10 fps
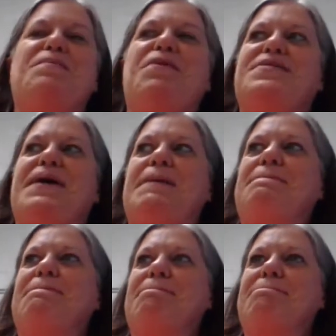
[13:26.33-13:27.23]
Mark that.
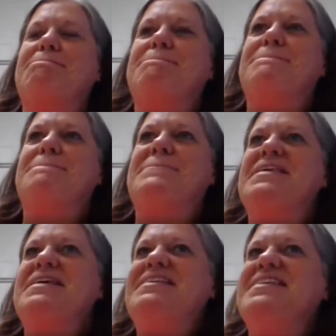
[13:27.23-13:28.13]

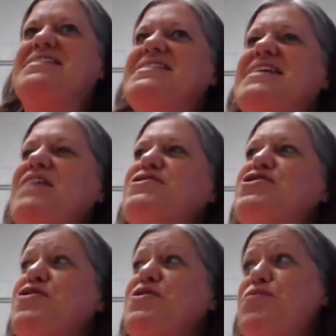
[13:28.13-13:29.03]
This is kind of a
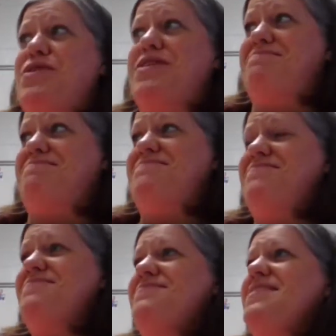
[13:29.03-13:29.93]
turning point
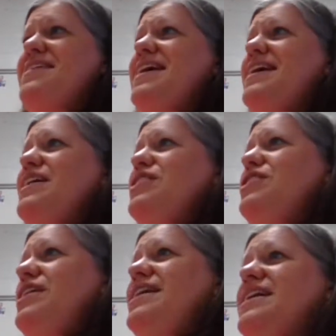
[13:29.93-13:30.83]

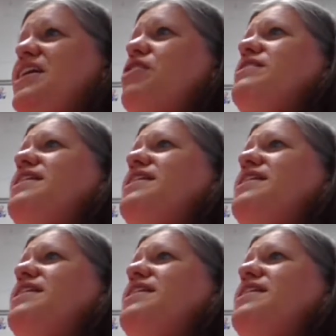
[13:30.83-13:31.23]
you can hear